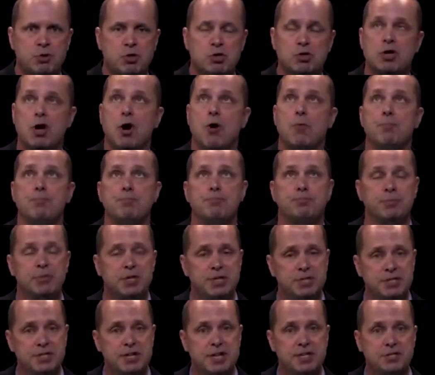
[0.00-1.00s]
So
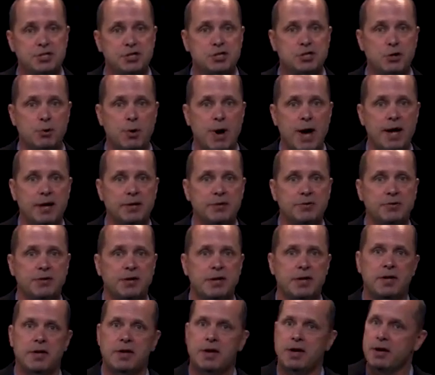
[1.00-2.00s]
this is SC2x.
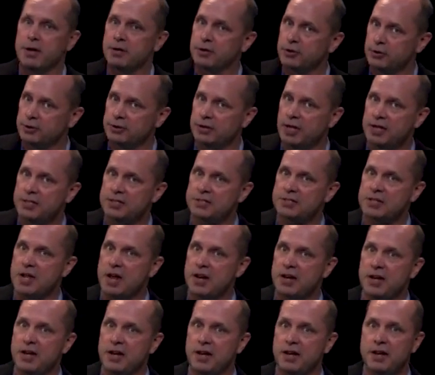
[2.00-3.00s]
Good luck
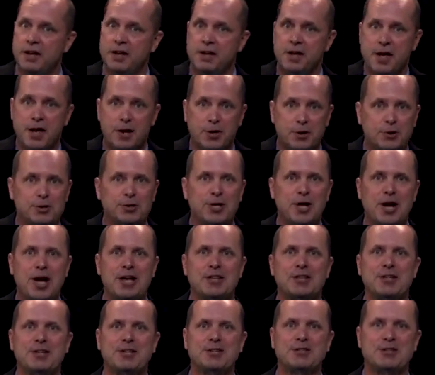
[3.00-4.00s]
studying, and good luck on the